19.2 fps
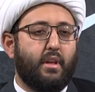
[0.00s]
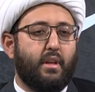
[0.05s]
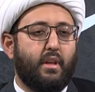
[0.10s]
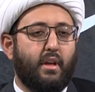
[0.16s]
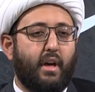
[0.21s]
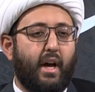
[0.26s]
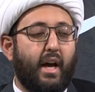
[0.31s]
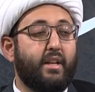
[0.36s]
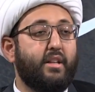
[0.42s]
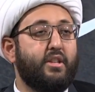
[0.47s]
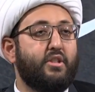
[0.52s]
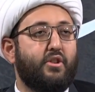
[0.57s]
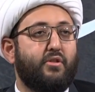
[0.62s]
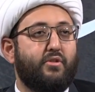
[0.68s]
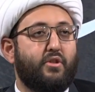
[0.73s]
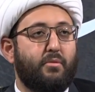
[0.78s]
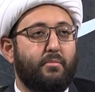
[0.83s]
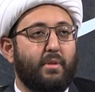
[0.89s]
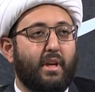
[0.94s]
I
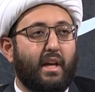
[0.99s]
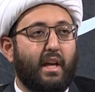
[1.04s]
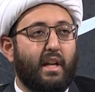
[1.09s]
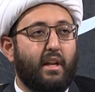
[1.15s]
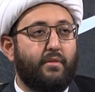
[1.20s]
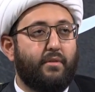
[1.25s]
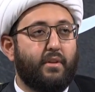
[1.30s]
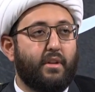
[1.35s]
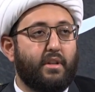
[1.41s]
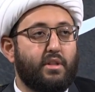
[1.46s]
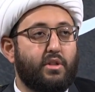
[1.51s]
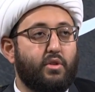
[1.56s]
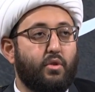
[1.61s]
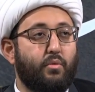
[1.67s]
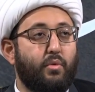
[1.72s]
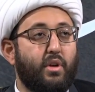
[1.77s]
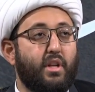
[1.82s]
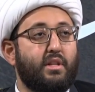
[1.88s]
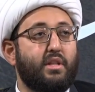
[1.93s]
deserve to be Khalifa. So
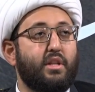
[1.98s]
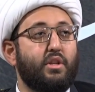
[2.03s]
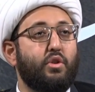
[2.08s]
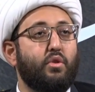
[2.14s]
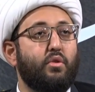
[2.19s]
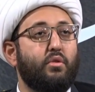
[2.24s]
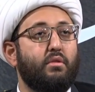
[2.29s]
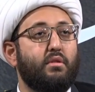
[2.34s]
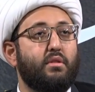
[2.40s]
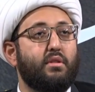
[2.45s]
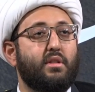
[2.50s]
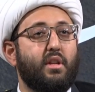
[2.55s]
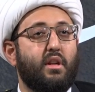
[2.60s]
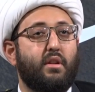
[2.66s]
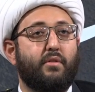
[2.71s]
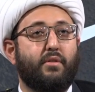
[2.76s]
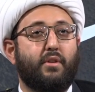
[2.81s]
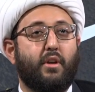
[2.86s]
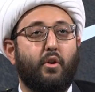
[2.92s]
what does he do? Instead
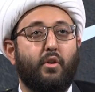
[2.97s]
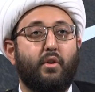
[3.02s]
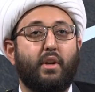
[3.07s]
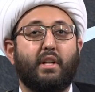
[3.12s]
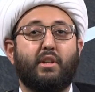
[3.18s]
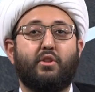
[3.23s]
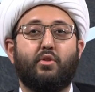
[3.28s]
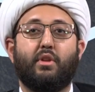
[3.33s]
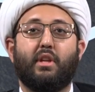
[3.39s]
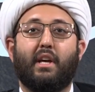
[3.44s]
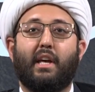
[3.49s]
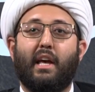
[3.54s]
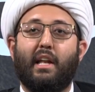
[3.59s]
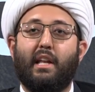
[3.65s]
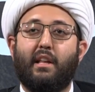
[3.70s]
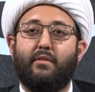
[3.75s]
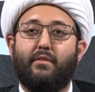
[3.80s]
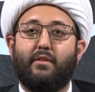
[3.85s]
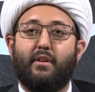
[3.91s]
of going to the
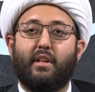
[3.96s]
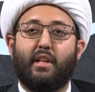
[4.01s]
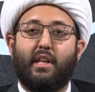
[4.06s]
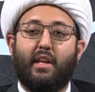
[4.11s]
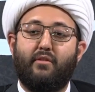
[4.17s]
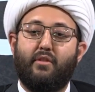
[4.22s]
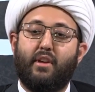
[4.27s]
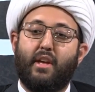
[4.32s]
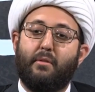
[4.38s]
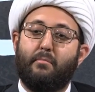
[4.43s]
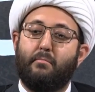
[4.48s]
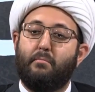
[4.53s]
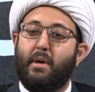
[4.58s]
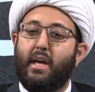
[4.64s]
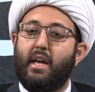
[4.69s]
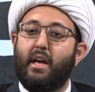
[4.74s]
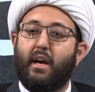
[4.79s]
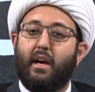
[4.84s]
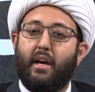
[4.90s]
Khalifa and giving him
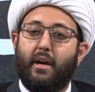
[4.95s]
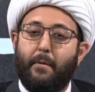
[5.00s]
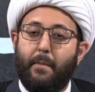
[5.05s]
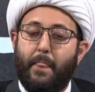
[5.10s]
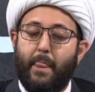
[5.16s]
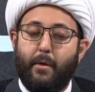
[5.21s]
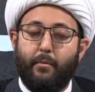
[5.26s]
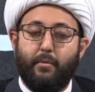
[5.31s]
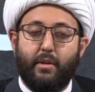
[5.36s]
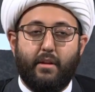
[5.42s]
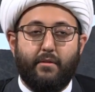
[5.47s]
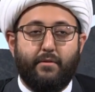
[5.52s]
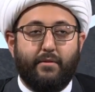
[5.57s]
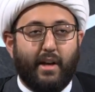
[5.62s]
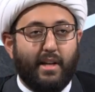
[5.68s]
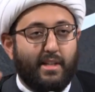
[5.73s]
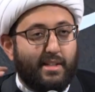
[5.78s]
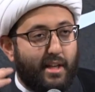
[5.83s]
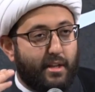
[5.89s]
bay'ah, when he
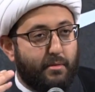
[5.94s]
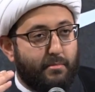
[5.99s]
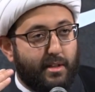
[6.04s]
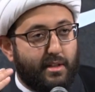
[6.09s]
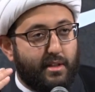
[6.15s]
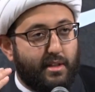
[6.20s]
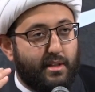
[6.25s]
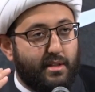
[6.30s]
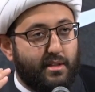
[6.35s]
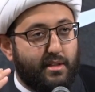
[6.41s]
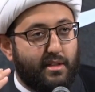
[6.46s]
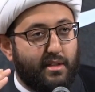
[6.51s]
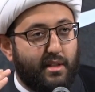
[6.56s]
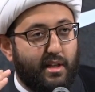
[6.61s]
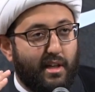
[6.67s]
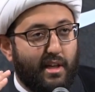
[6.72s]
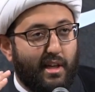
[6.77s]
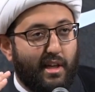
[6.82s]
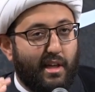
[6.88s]
finds out about this,
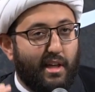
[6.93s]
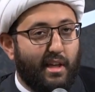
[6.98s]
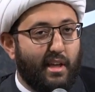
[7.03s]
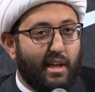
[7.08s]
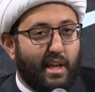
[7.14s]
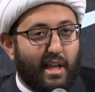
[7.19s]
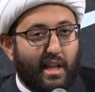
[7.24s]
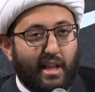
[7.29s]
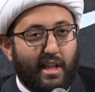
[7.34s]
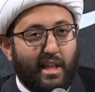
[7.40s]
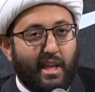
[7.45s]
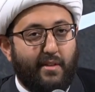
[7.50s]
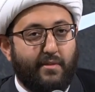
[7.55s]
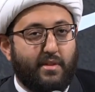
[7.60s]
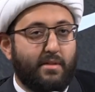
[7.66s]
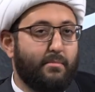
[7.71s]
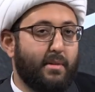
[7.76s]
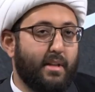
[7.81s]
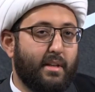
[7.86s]
he
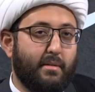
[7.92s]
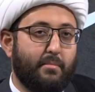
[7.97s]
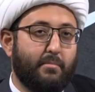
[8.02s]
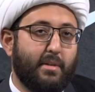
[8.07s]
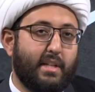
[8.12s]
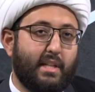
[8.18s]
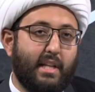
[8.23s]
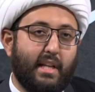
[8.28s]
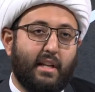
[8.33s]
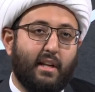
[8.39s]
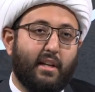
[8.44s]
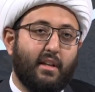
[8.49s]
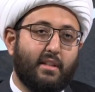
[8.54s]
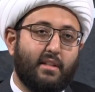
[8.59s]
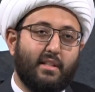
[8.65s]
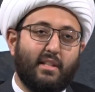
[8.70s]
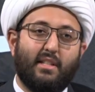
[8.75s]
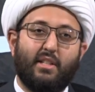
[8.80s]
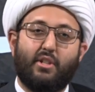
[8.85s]
leaves Medina
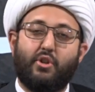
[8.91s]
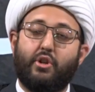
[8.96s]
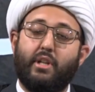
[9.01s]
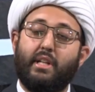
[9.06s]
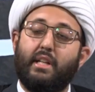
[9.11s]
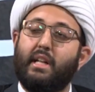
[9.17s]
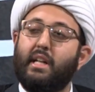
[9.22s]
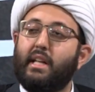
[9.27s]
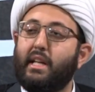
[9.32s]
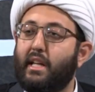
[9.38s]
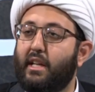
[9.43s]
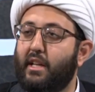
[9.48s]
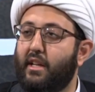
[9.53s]
discreetly.